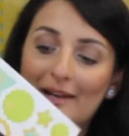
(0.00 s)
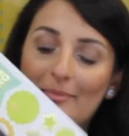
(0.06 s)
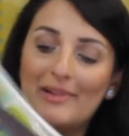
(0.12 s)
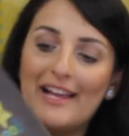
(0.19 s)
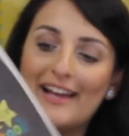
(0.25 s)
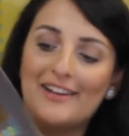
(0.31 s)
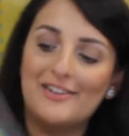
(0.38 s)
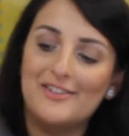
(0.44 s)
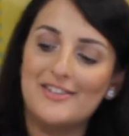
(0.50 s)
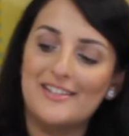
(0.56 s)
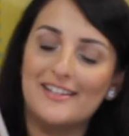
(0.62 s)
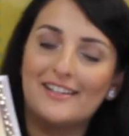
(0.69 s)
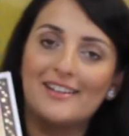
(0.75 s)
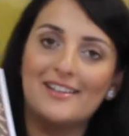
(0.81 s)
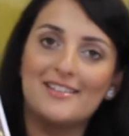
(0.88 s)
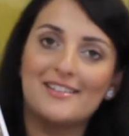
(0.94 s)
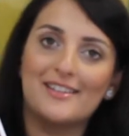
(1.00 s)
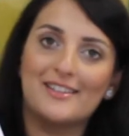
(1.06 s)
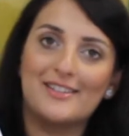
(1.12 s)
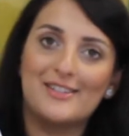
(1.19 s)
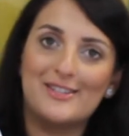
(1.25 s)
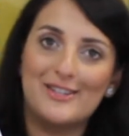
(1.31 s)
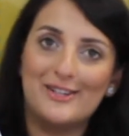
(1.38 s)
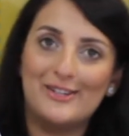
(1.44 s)
planner stickers, and
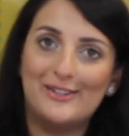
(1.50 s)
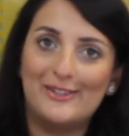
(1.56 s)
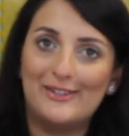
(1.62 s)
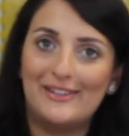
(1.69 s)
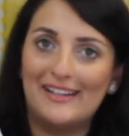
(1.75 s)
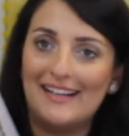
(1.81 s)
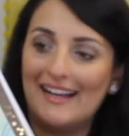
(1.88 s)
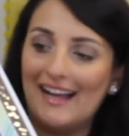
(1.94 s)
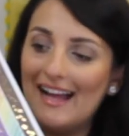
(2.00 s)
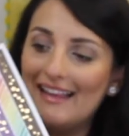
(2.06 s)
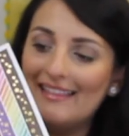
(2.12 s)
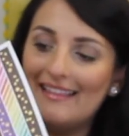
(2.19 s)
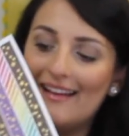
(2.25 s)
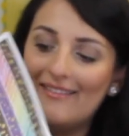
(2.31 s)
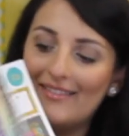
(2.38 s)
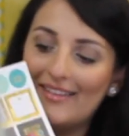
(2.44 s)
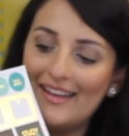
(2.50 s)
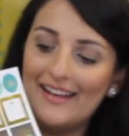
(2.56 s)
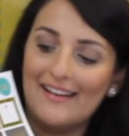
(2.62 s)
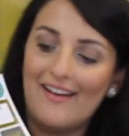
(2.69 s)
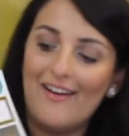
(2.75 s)
so I love it.